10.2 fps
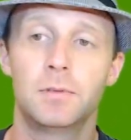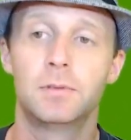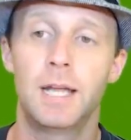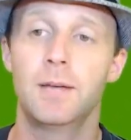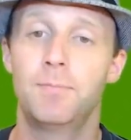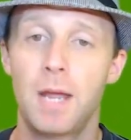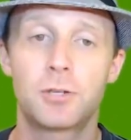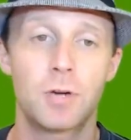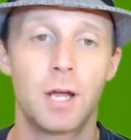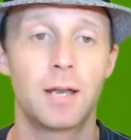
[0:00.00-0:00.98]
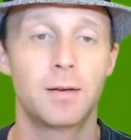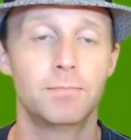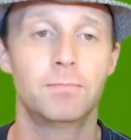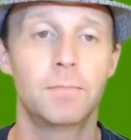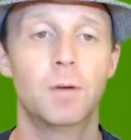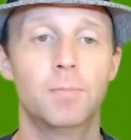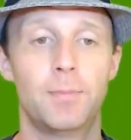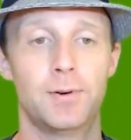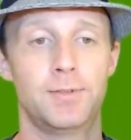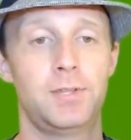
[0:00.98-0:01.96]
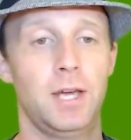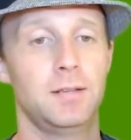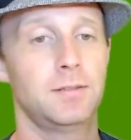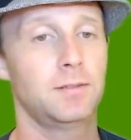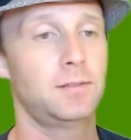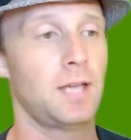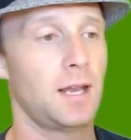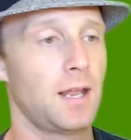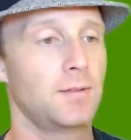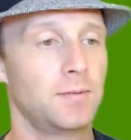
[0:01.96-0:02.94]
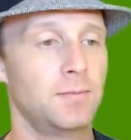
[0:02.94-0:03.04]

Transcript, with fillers: letting Patreon, you know, members get get